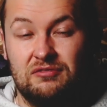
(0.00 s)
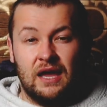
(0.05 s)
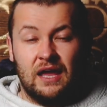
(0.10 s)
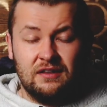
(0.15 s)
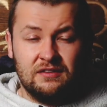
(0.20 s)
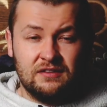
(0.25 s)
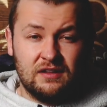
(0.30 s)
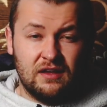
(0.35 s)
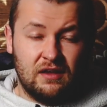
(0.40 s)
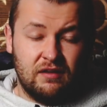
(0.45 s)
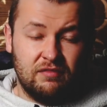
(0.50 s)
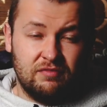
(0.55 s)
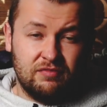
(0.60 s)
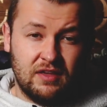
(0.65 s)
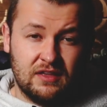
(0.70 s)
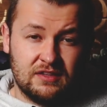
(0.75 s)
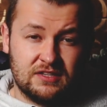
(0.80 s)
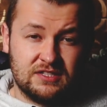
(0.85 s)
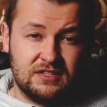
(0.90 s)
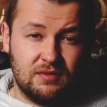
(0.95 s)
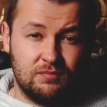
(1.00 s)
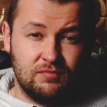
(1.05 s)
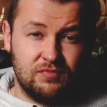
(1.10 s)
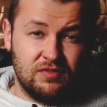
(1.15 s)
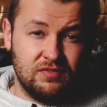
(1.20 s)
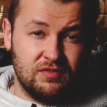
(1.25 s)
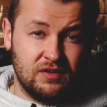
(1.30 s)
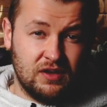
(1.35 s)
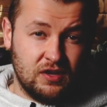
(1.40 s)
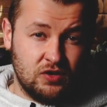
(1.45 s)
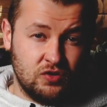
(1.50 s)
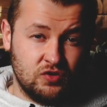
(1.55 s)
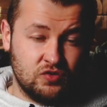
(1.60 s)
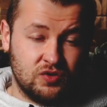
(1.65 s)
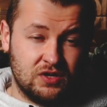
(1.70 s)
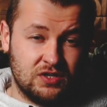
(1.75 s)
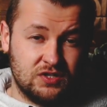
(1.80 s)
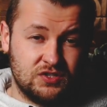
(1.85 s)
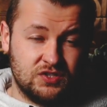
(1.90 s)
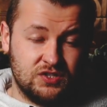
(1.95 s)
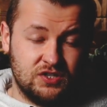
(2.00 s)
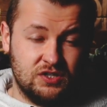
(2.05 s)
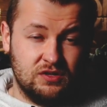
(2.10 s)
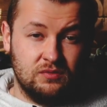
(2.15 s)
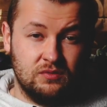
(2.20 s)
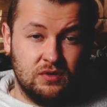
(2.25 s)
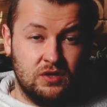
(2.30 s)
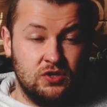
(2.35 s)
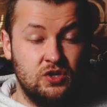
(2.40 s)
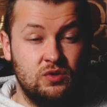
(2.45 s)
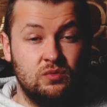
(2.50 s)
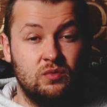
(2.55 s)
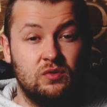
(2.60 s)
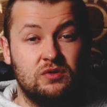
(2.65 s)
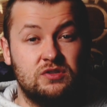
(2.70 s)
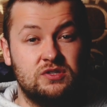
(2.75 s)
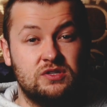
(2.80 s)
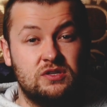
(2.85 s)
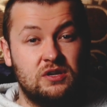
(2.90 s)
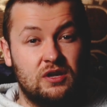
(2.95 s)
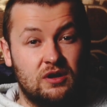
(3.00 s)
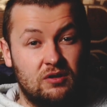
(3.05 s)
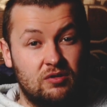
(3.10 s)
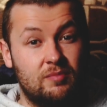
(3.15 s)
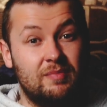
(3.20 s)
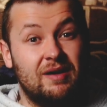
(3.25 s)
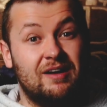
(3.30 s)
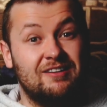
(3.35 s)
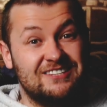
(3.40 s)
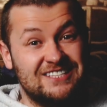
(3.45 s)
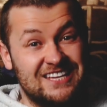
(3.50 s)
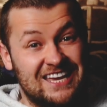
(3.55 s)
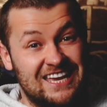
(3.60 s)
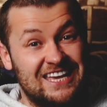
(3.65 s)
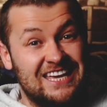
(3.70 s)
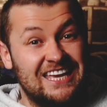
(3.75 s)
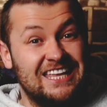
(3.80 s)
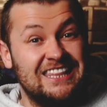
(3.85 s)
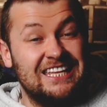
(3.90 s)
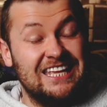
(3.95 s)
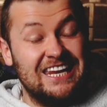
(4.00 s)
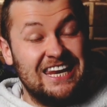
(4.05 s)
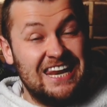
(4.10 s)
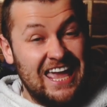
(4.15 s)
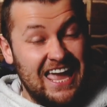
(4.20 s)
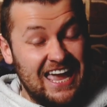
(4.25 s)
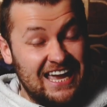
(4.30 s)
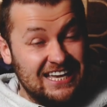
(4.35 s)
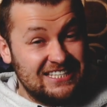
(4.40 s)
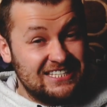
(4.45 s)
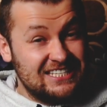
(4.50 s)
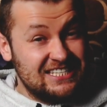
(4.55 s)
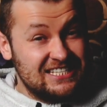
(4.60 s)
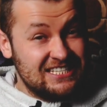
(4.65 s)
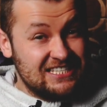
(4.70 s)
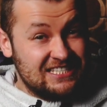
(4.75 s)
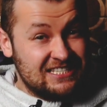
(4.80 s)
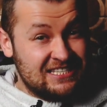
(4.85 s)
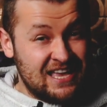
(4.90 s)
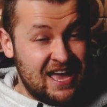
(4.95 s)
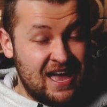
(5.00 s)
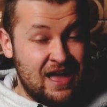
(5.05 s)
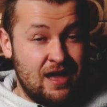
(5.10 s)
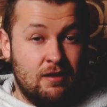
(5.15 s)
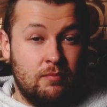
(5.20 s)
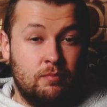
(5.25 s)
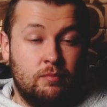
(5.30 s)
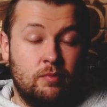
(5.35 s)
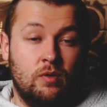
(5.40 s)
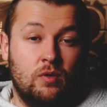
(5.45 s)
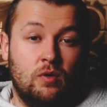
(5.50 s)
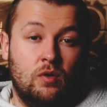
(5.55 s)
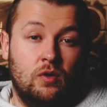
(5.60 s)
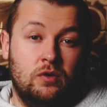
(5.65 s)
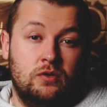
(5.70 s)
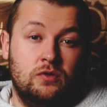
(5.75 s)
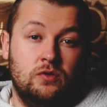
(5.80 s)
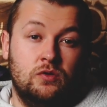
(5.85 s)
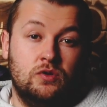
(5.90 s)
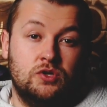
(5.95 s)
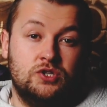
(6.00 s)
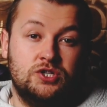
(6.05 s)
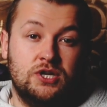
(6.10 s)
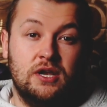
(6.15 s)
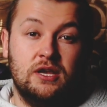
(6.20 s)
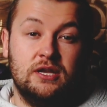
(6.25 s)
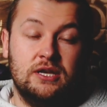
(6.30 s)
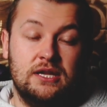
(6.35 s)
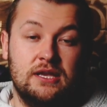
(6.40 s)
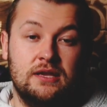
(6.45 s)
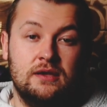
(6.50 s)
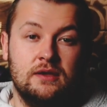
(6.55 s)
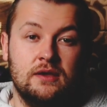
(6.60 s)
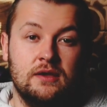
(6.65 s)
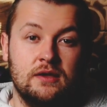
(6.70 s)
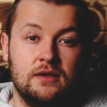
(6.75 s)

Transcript: And if that's something that interests you and you want to know about taking the next step on your journey,